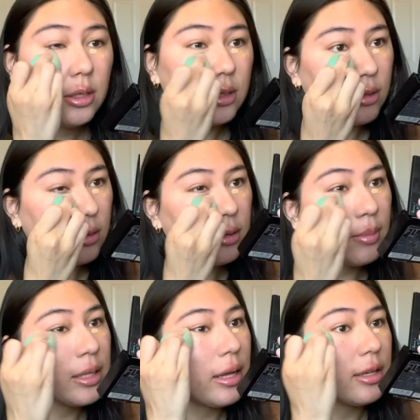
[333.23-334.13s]
This is
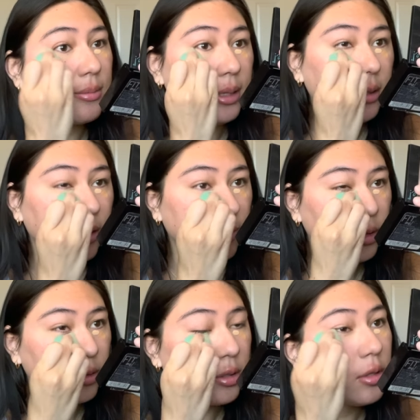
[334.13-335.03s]
my last week. I've been